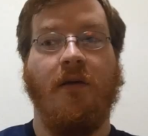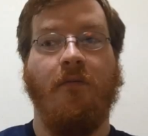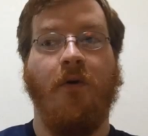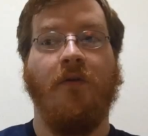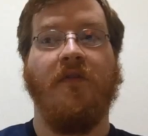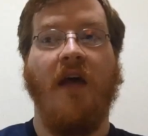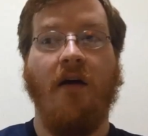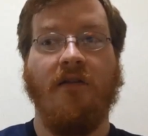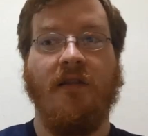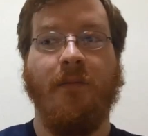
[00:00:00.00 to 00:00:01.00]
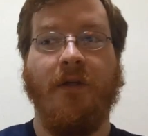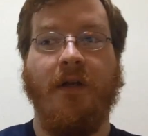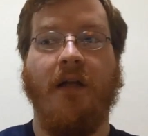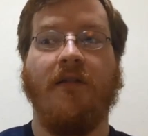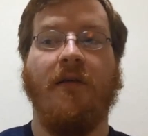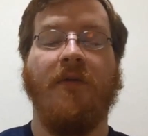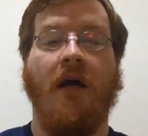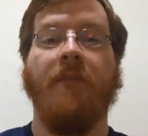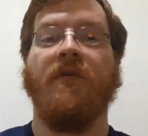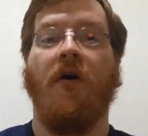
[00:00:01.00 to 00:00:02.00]
both sound similar and
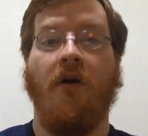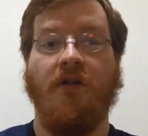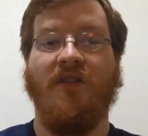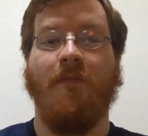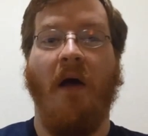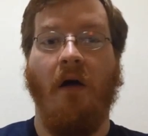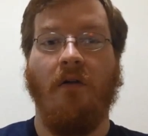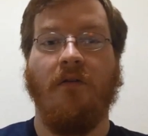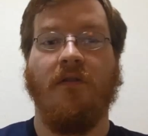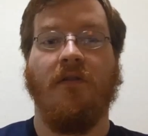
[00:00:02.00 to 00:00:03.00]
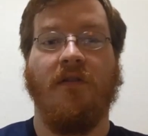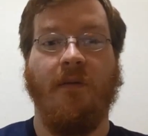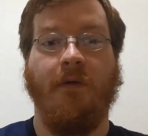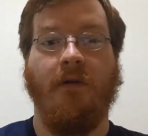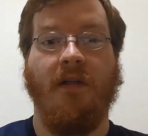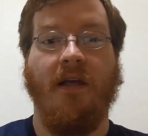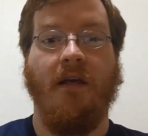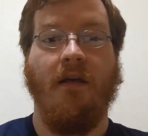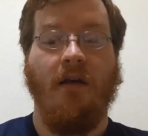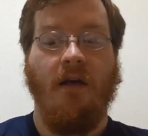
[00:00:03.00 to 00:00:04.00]
sometimes are spelled
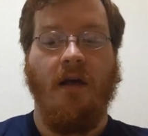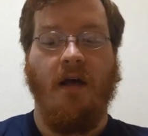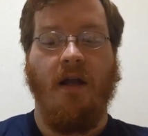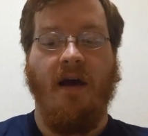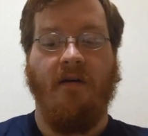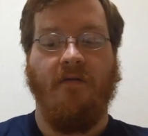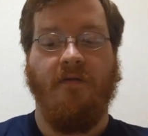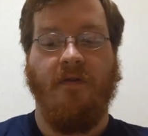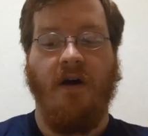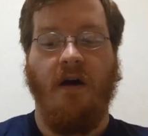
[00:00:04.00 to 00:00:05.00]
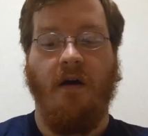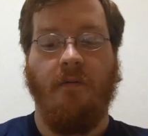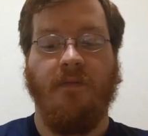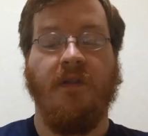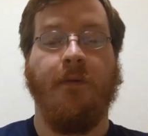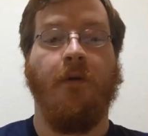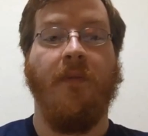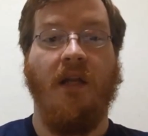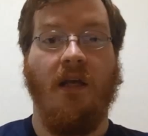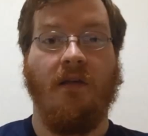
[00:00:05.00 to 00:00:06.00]
similarly and have similar
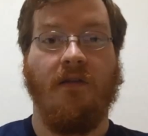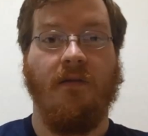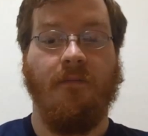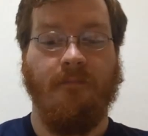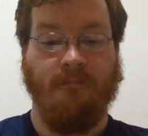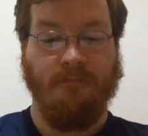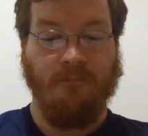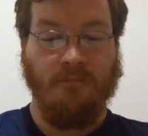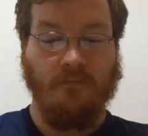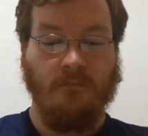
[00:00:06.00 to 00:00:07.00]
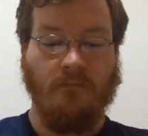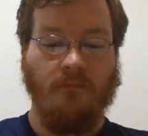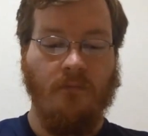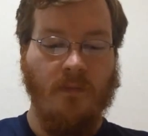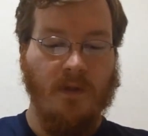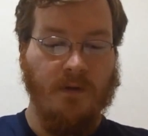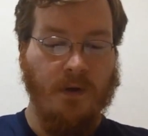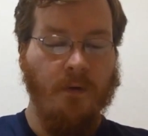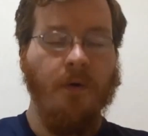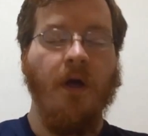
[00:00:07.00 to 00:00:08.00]
meanings.
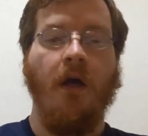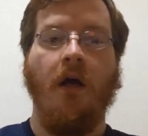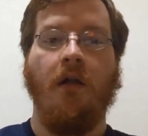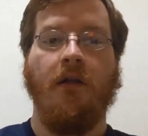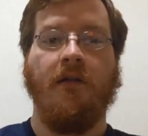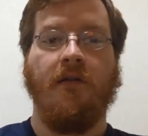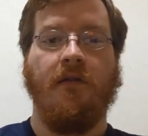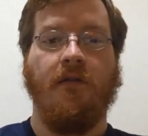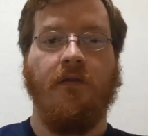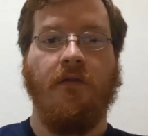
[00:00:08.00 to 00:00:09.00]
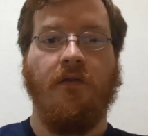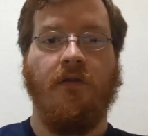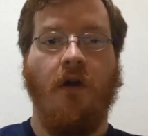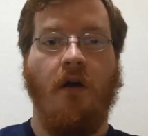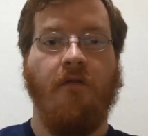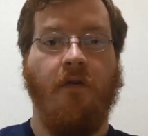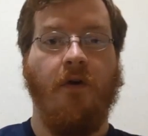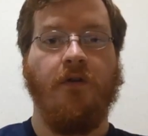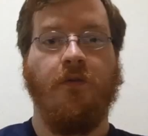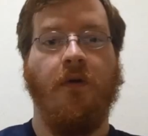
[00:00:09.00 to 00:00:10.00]
So let's start
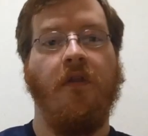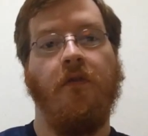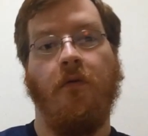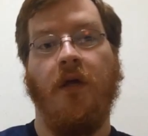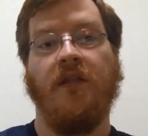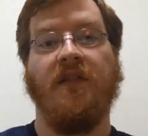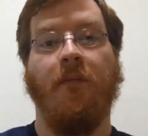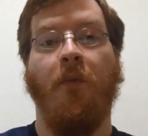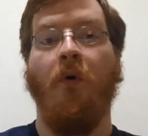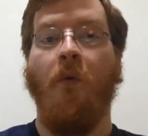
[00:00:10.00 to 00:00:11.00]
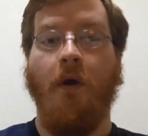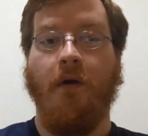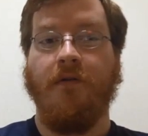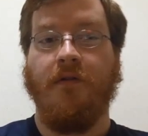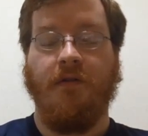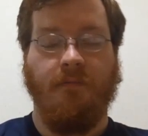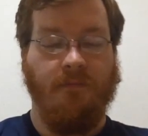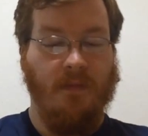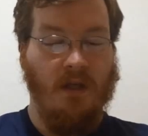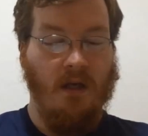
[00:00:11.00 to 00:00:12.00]
first with three simple words.
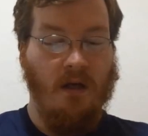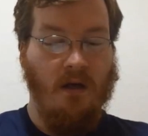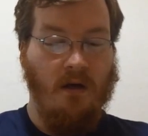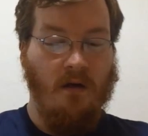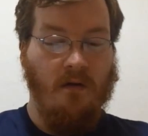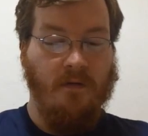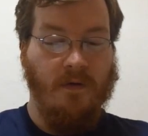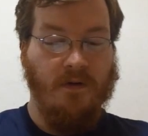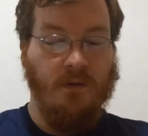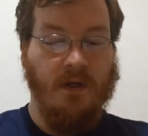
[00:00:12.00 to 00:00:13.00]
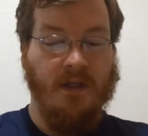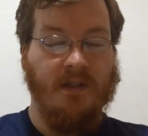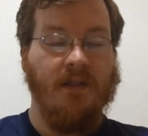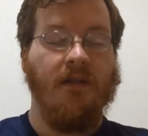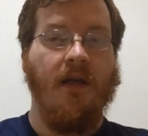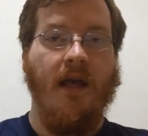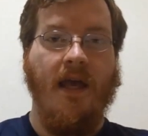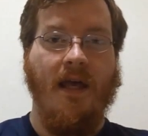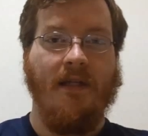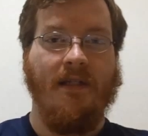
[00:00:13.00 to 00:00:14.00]
The first one is
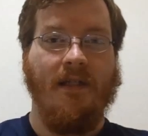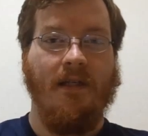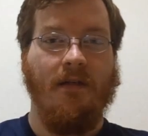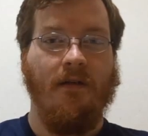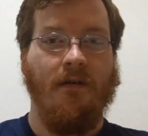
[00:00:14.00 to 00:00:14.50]
it.